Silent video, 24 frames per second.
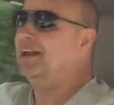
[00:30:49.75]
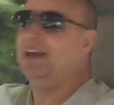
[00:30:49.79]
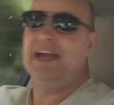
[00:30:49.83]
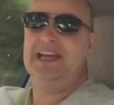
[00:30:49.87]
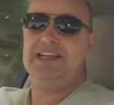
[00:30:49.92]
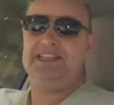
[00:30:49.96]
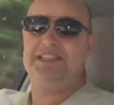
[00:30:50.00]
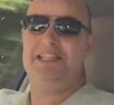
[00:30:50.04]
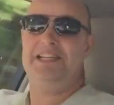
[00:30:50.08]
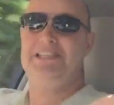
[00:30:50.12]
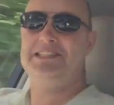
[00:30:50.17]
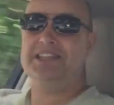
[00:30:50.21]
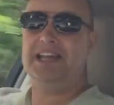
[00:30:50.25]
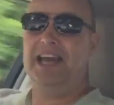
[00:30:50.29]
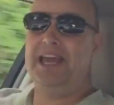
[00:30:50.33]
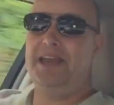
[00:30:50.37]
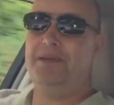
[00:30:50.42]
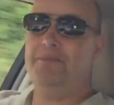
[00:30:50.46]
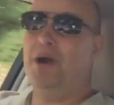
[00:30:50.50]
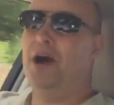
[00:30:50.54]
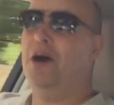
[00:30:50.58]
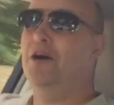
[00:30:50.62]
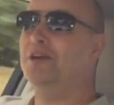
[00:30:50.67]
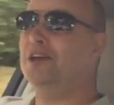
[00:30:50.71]
It's the
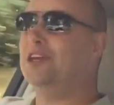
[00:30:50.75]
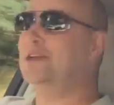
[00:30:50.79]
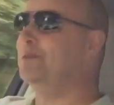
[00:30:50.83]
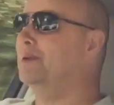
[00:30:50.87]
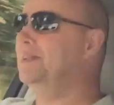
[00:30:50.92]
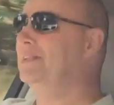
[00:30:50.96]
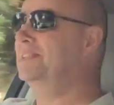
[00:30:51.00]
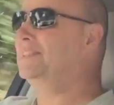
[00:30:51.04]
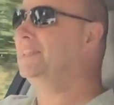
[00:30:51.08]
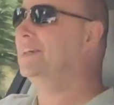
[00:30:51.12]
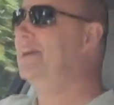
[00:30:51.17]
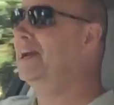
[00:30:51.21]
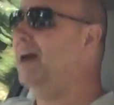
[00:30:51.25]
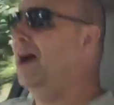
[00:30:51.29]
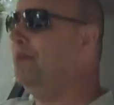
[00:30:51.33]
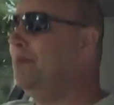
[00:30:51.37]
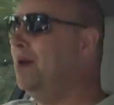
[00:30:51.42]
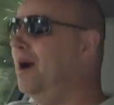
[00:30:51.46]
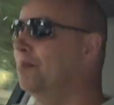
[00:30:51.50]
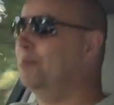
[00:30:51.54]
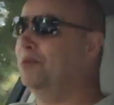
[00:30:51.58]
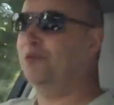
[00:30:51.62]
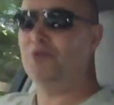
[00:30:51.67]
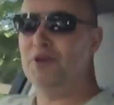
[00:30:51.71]
same arguments that come
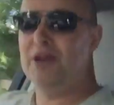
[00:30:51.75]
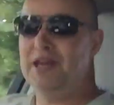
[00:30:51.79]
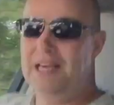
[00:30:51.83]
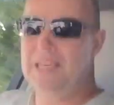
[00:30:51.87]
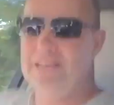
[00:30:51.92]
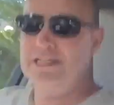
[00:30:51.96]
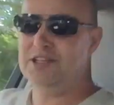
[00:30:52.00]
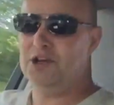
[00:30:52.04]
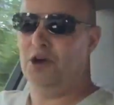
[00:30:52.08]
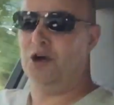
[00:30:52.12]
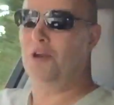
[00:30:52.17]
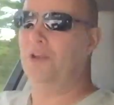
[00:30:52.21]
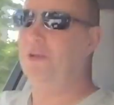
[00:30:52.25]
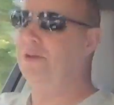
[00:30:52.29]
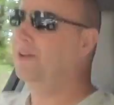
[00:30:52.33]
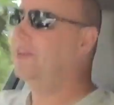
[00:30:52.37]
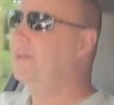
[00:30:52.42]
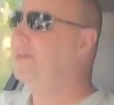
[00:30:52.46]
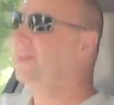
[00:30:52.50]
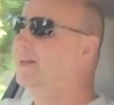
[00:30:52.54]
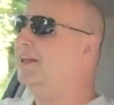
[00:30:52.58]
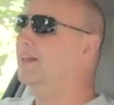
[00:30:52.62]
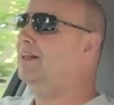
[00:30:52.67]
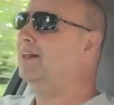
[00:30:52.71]
up 3 years
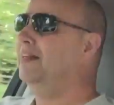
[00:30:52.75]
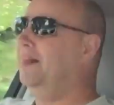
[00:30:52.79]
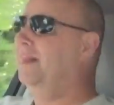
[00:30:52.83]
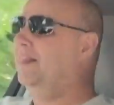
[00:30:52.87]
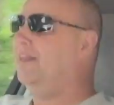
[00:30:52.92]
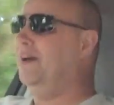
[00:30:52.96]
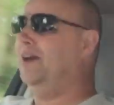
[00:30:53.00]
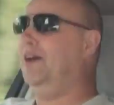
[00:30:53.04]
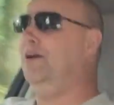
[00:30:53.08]
on,